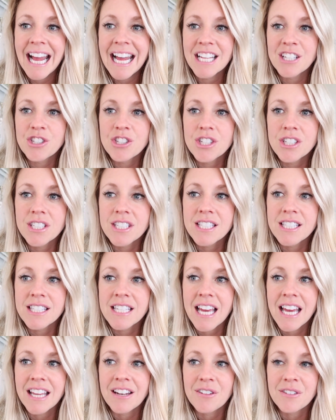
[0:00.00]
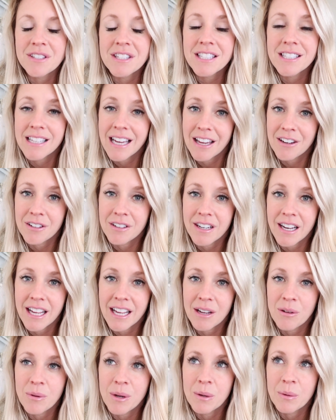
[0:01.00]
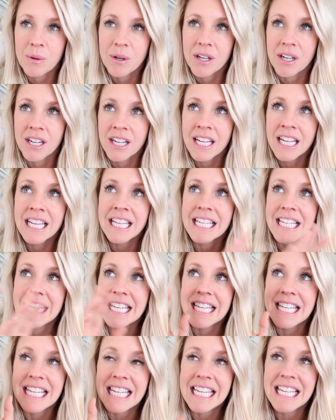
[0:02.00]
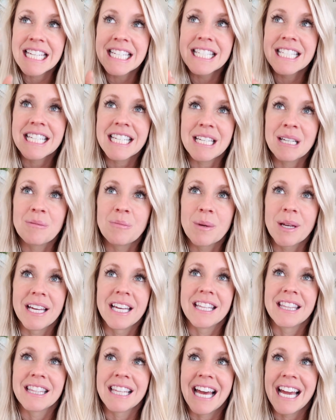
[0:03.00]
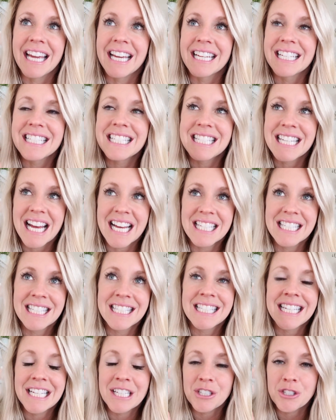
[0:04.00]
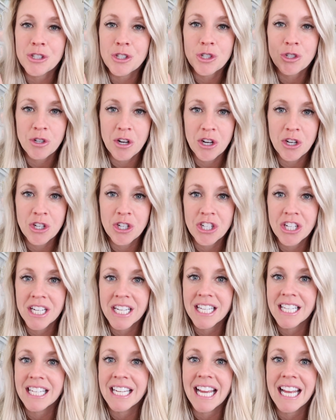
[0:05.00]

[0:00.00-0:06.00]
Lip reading: And she said on Saturday, we were knee deep in like dust and construction,